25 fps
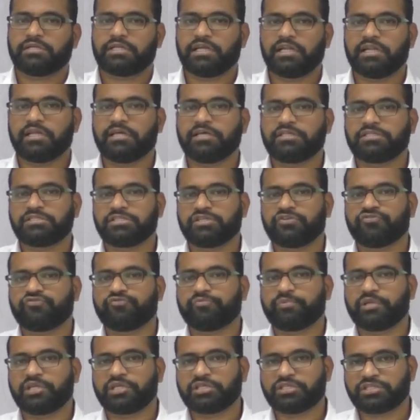Delhi Chief
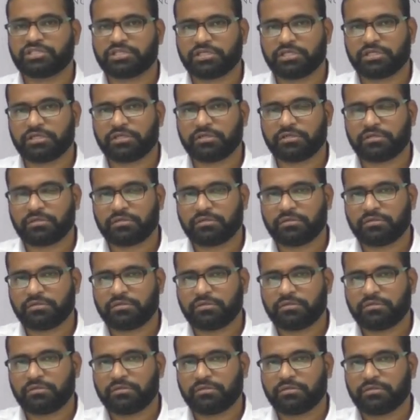Minister,
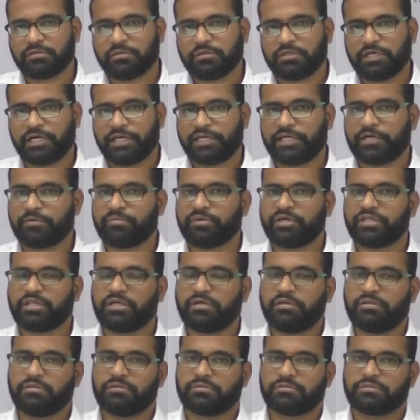headed by
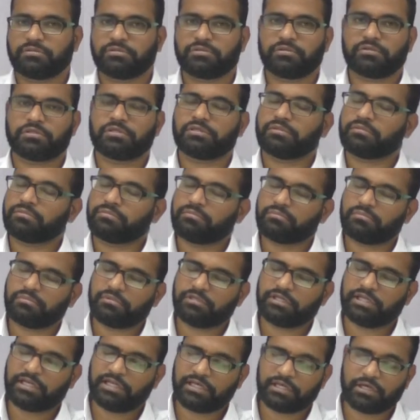the, sorry,
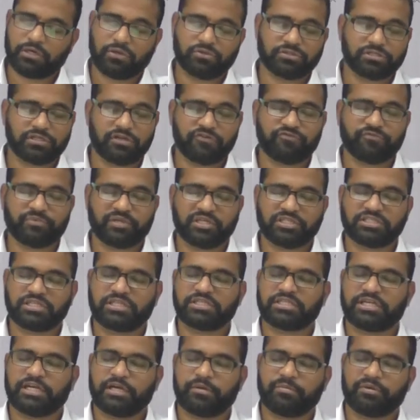Delhi Council of
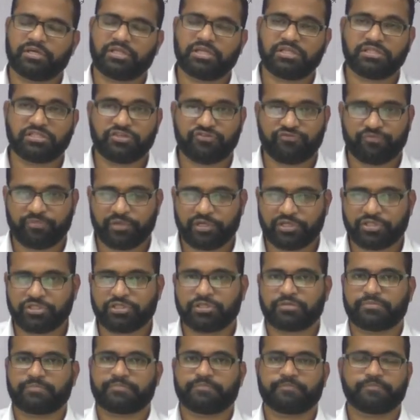Ministers headed by the Chief
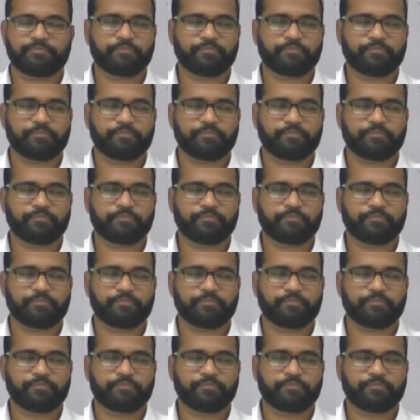Minister.